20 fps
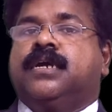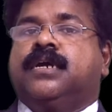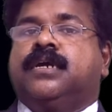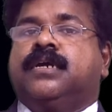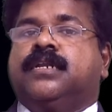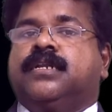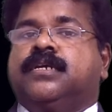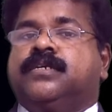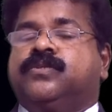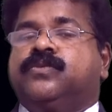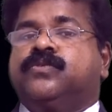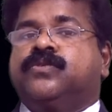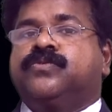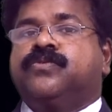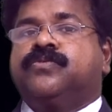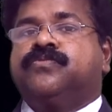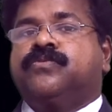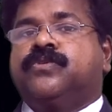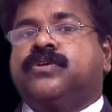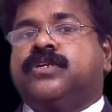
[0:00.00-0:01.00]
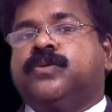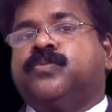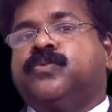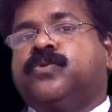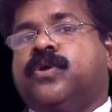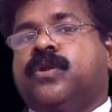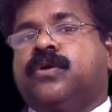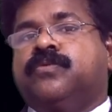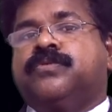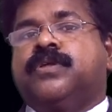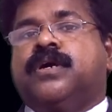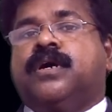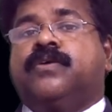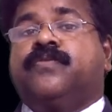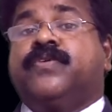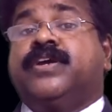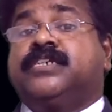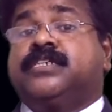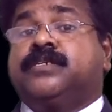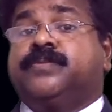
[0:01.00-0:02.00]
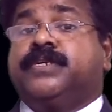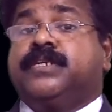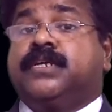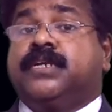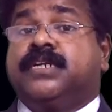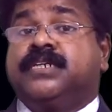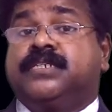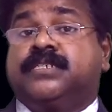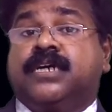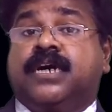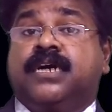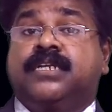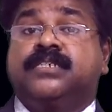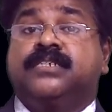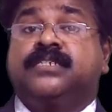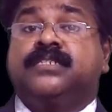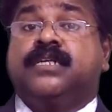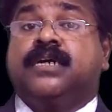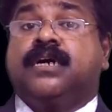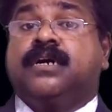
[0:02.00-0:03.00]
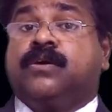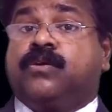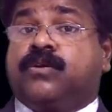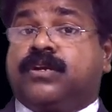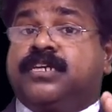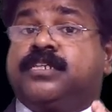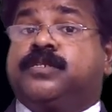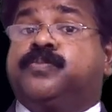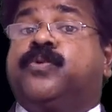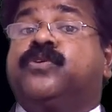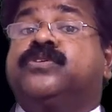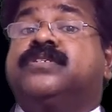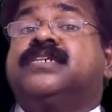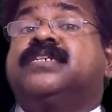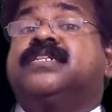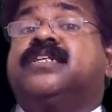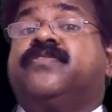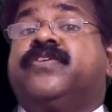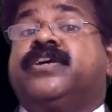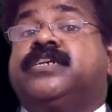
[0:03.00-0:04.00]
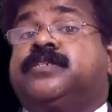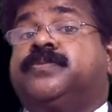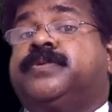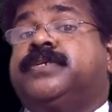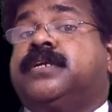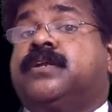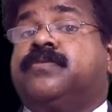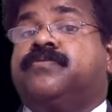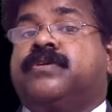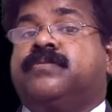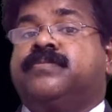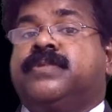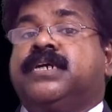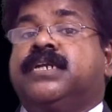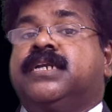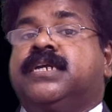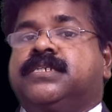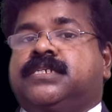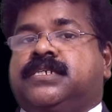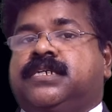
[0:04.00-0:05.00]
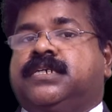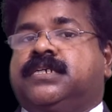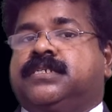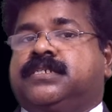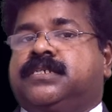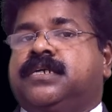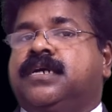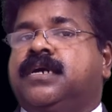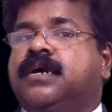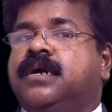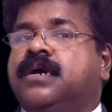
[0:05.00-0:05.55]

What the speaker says: It is useful for removal of the waste material, discharging the or disposing the waste material from the industries.